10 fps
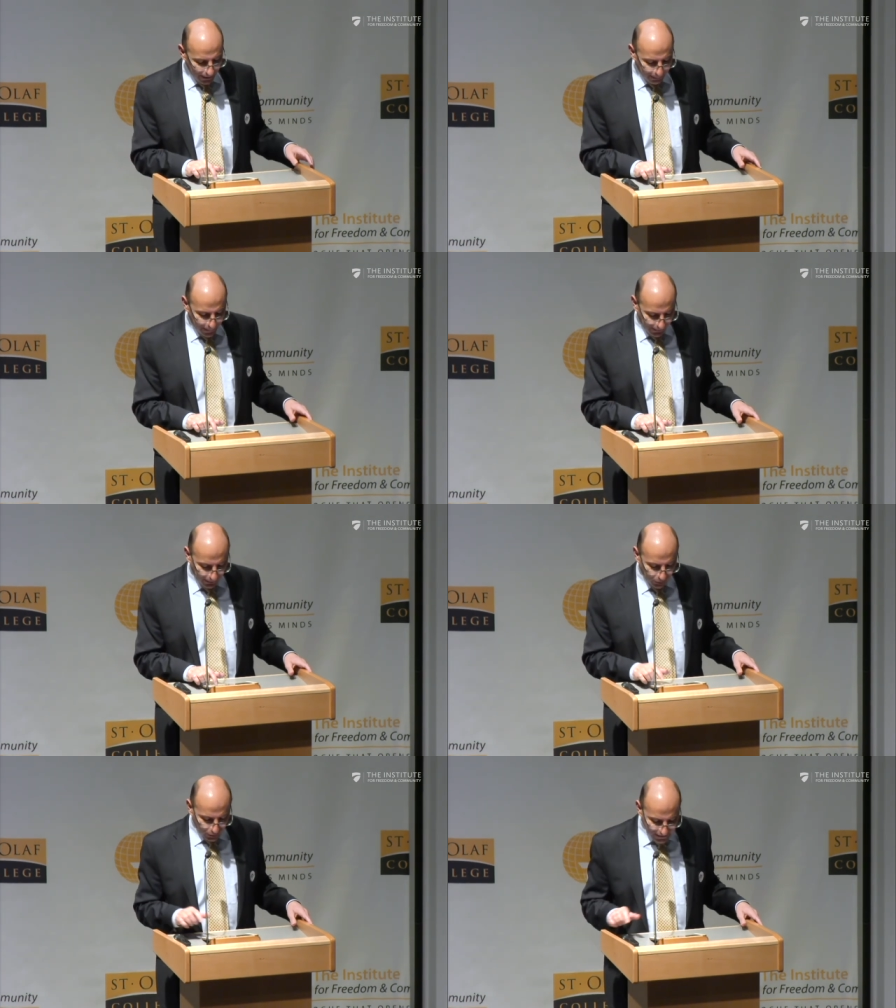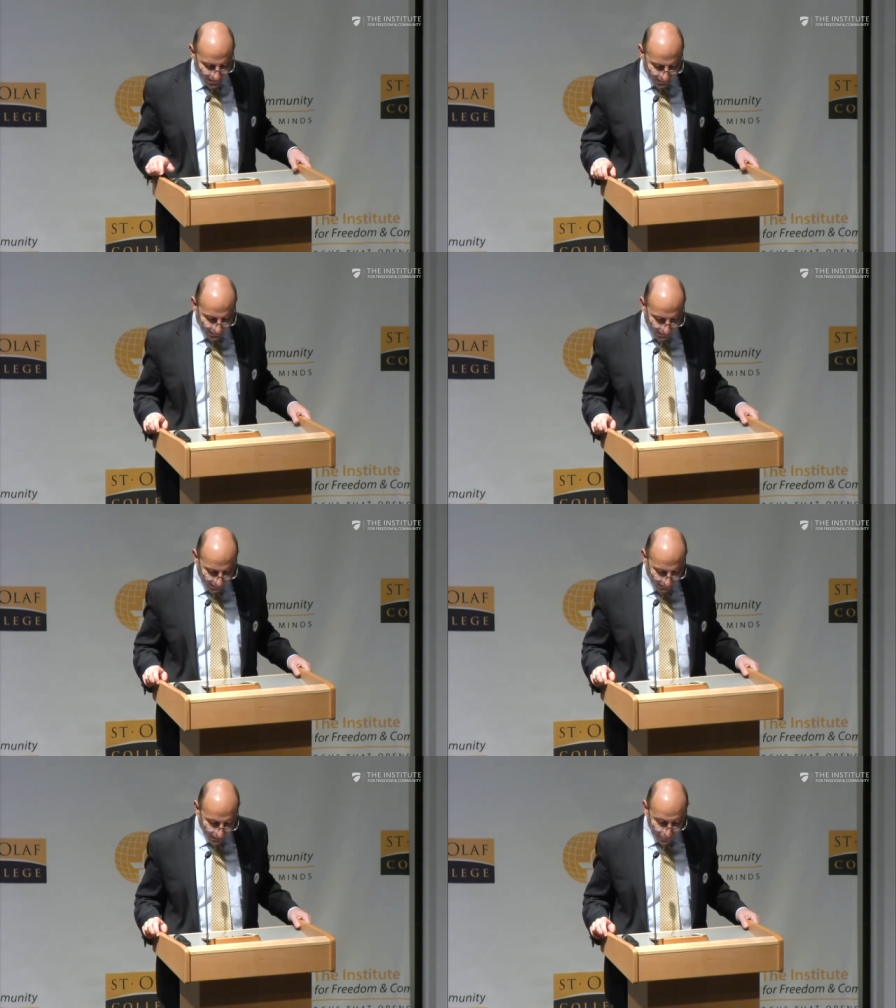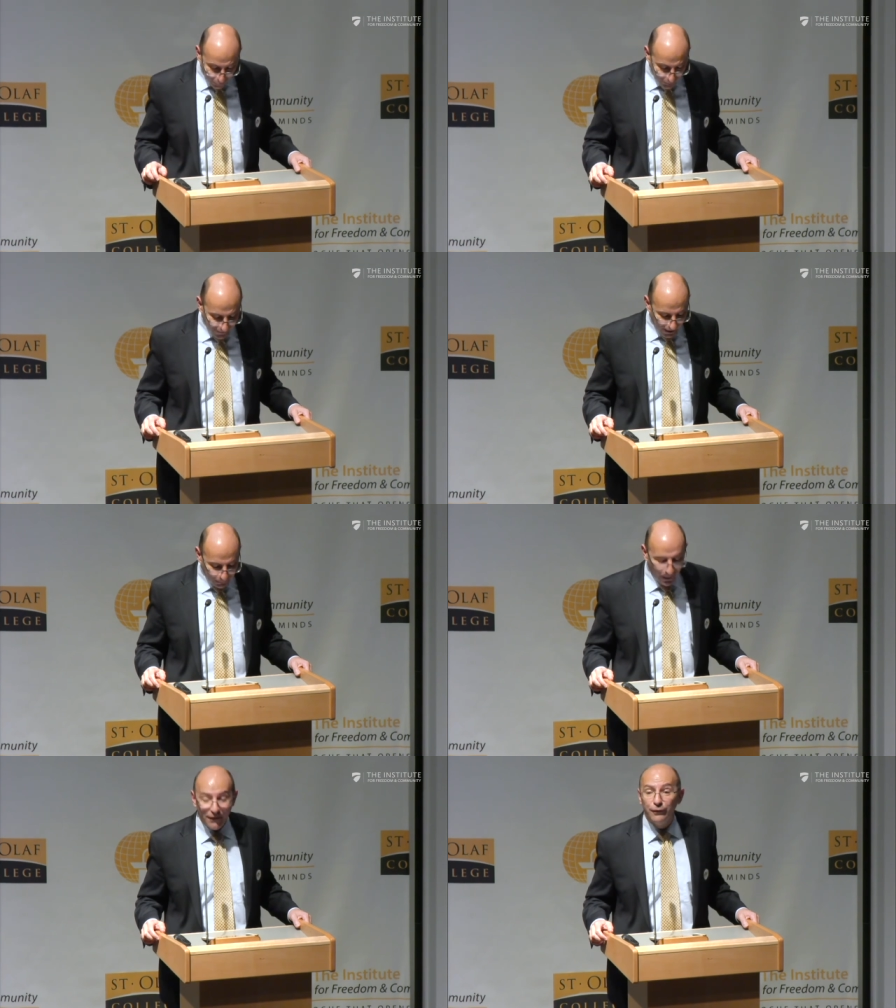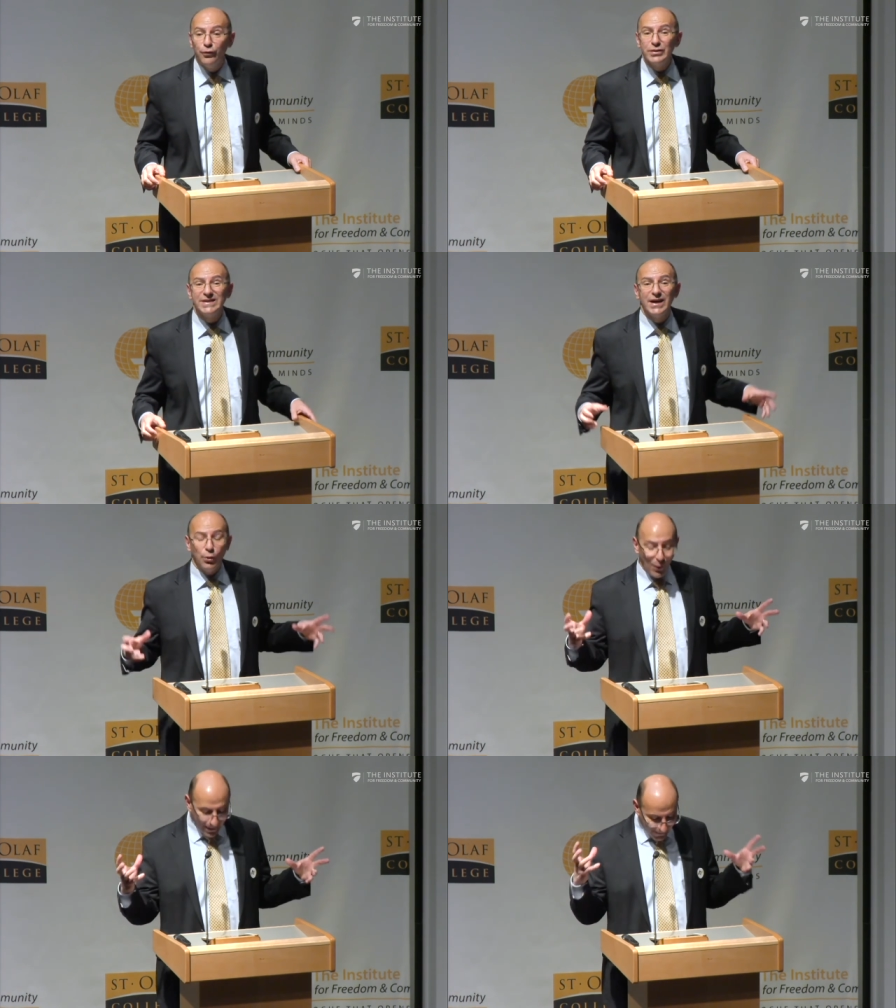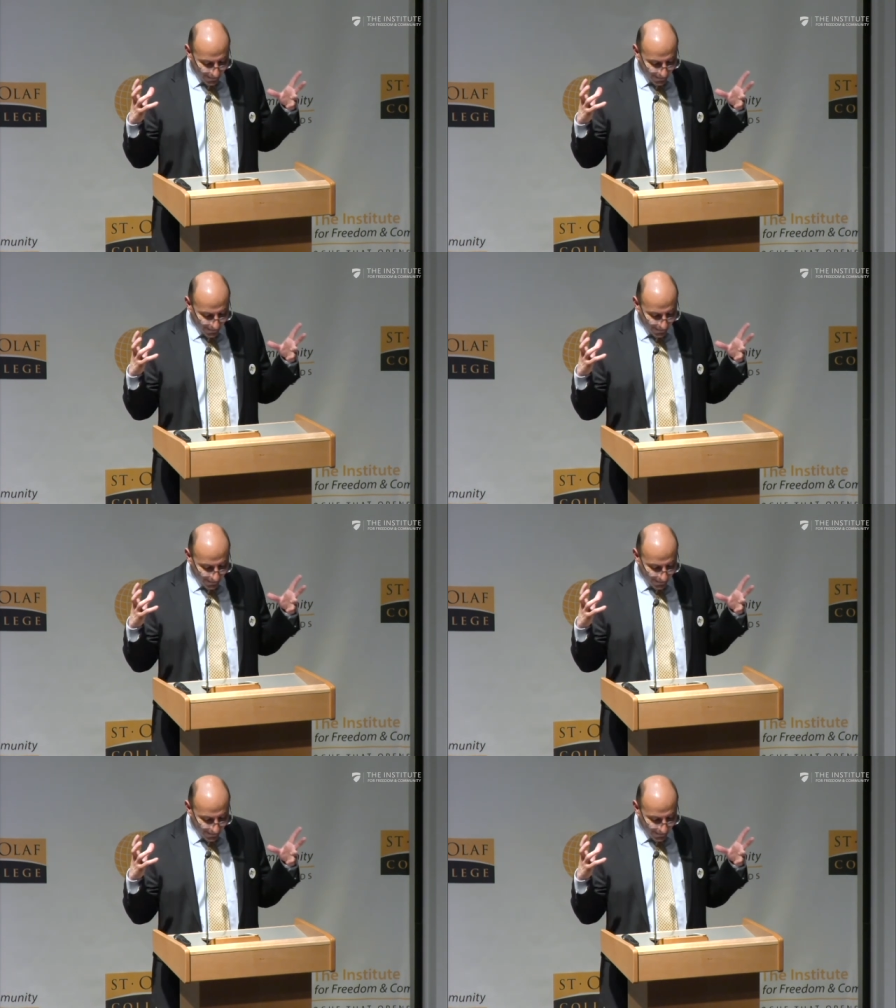Emperor Constantine thought that by forcing one